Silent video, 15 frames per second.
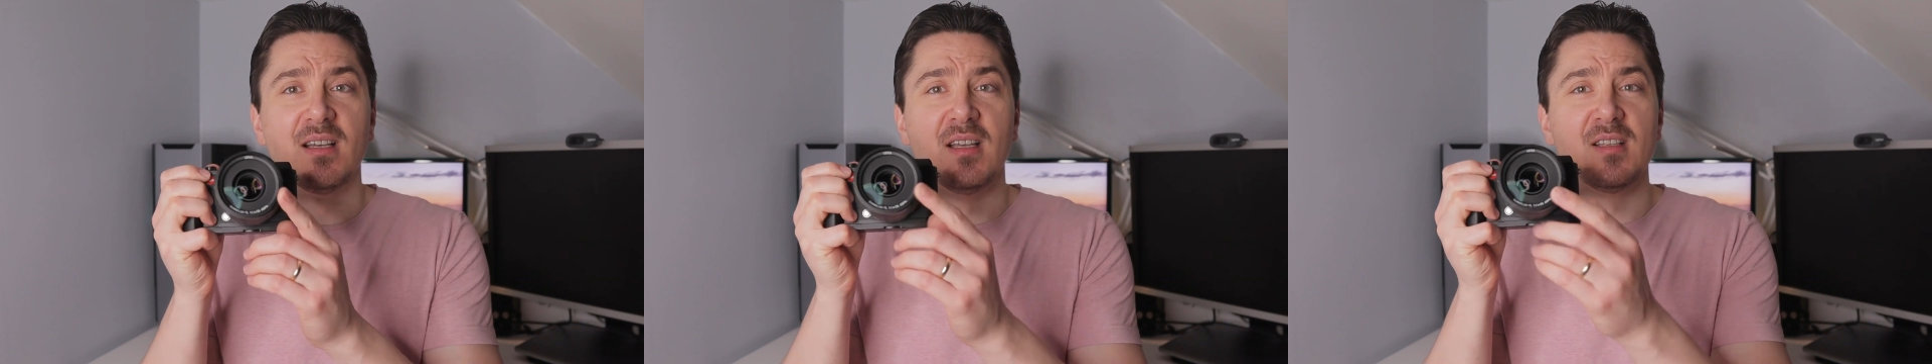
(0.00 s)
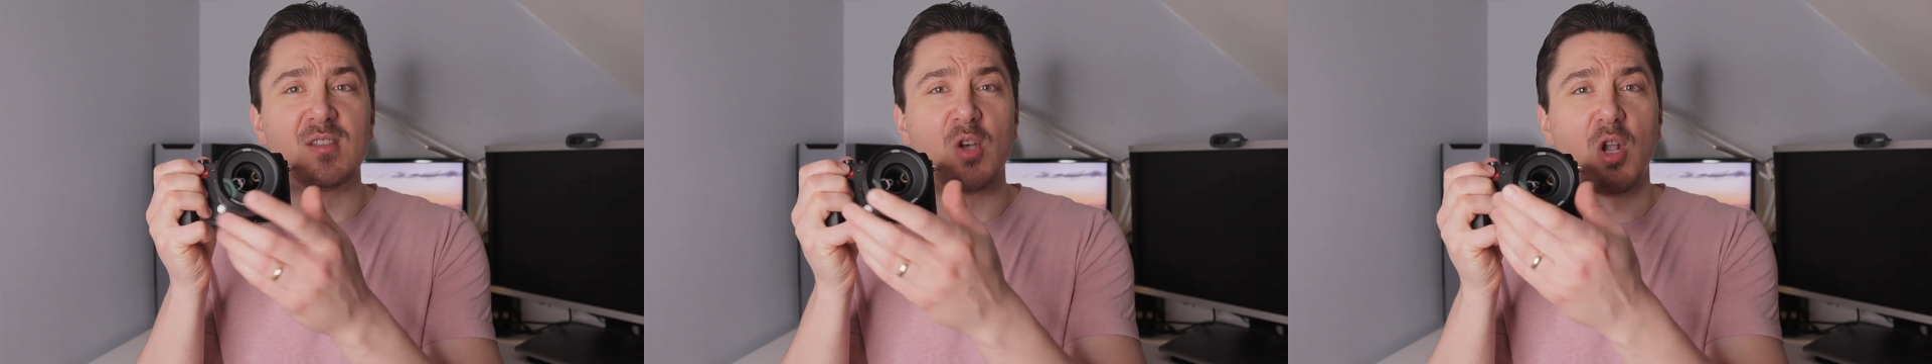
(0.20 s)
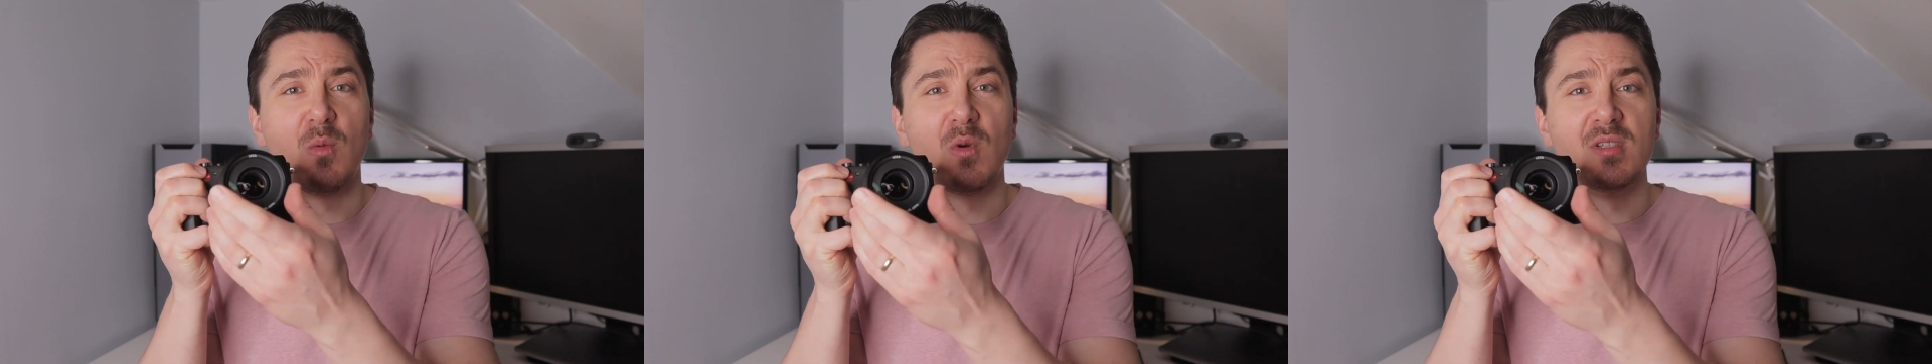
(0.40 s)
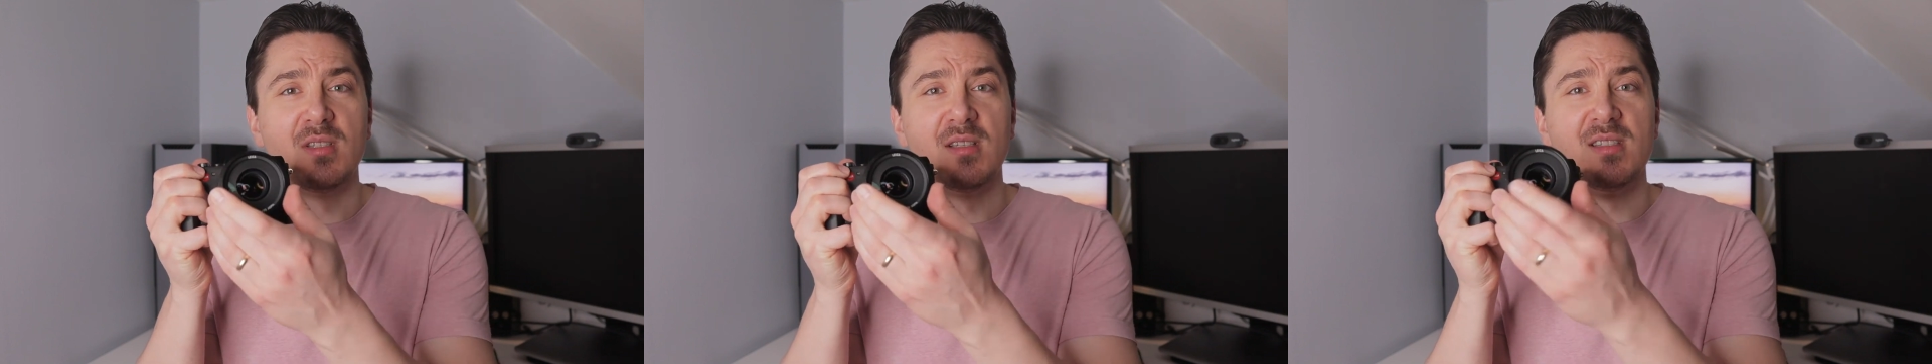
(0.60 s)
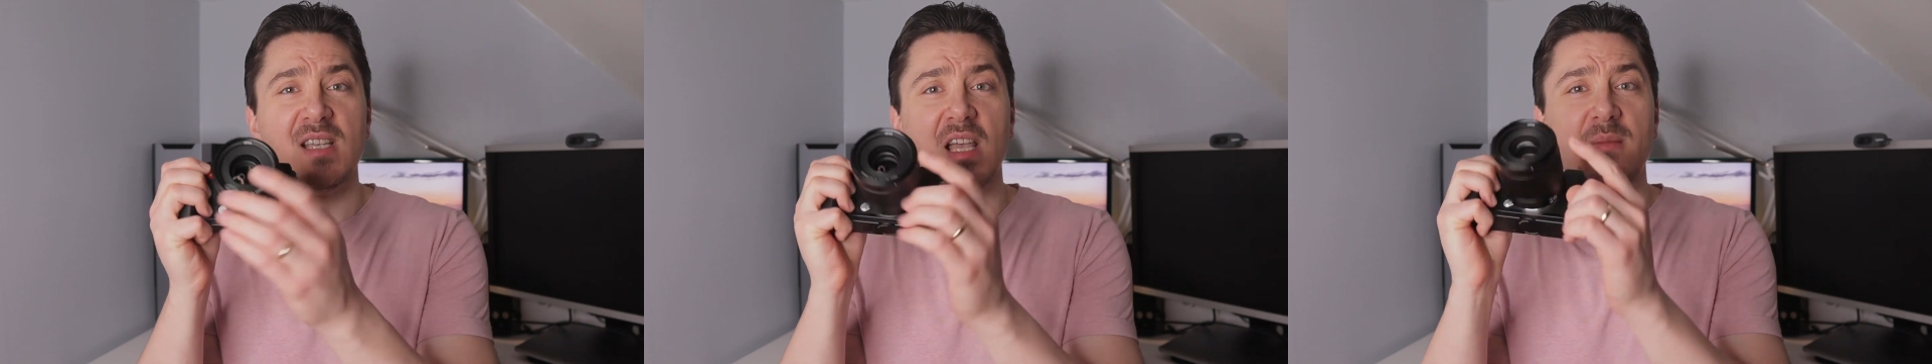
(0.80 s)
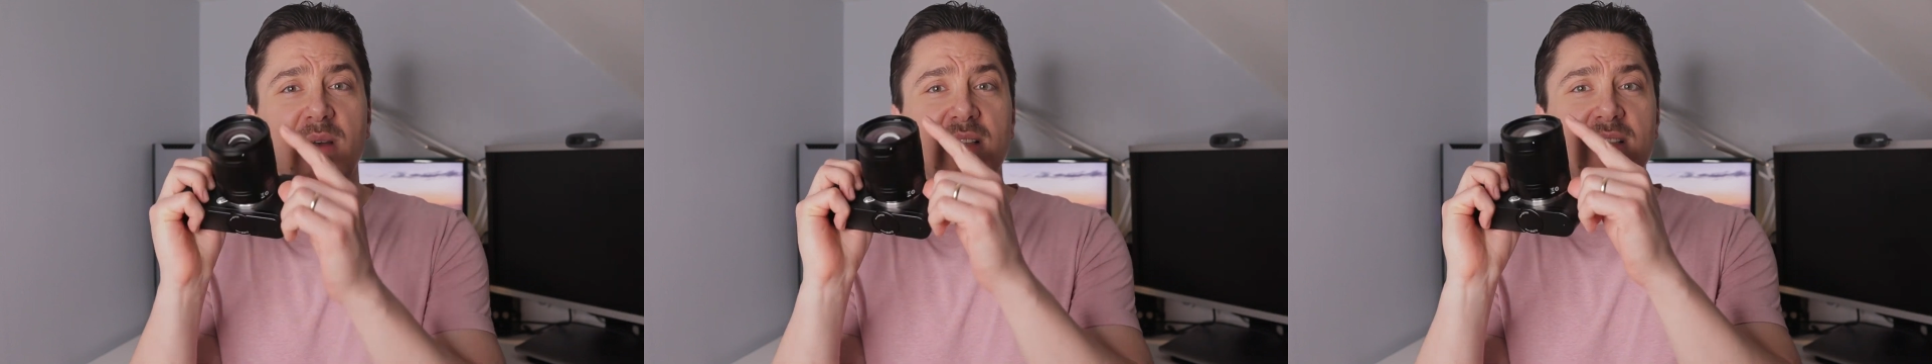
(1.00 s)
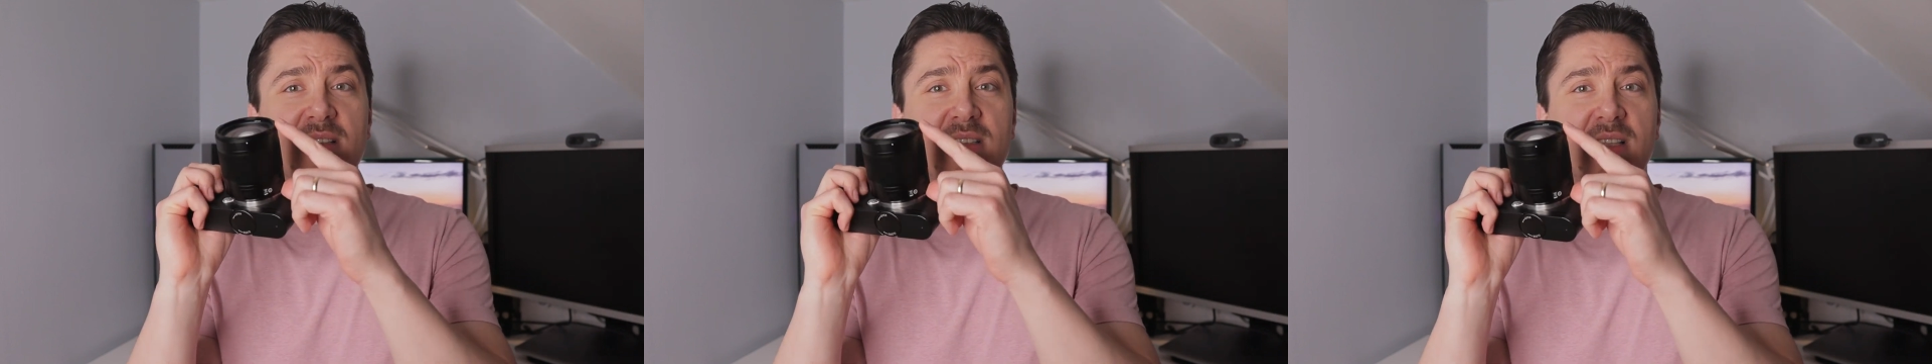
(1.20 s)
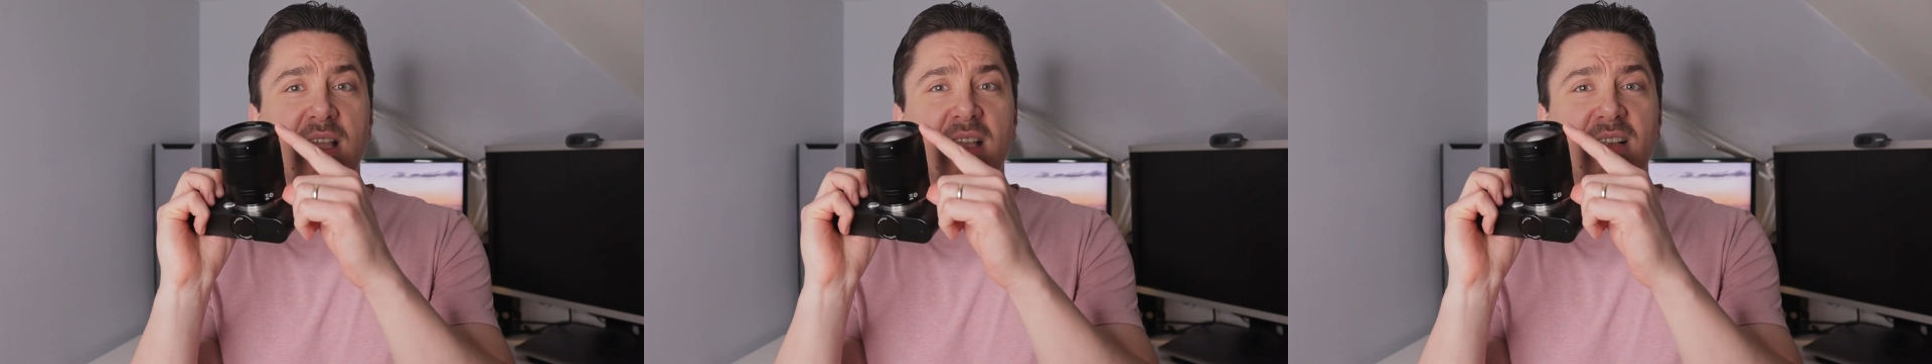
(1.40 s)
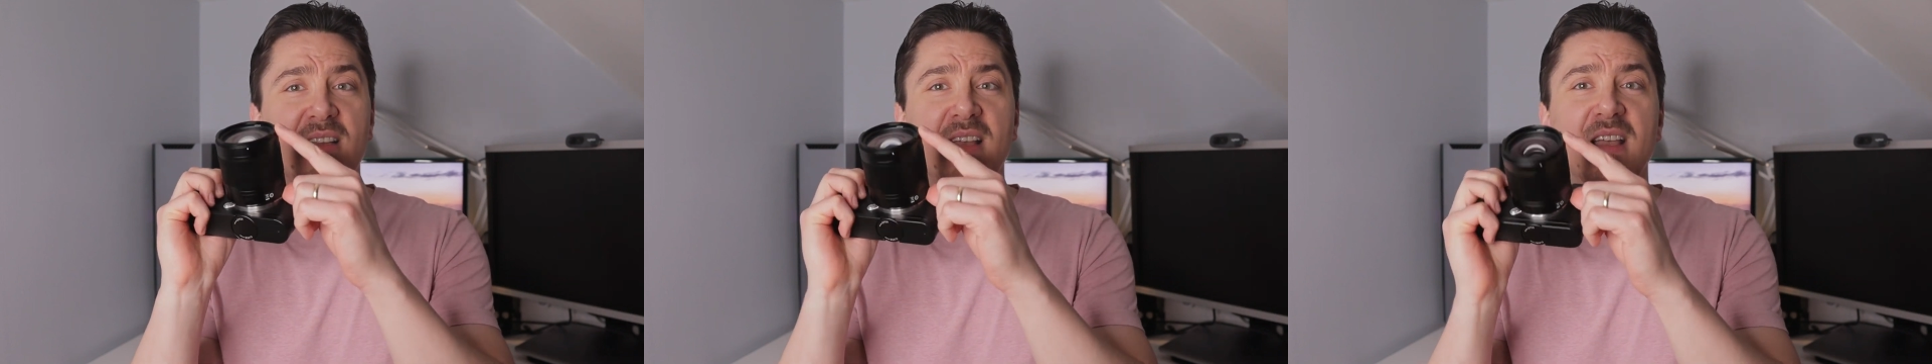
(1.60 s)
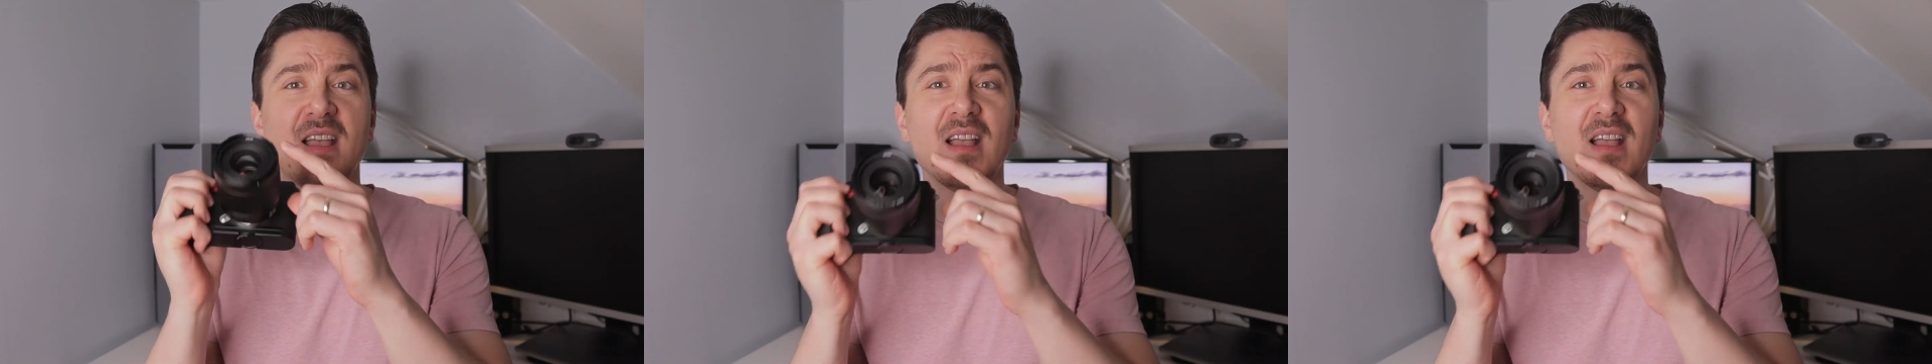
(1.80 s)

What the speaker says: is almost the same as its length,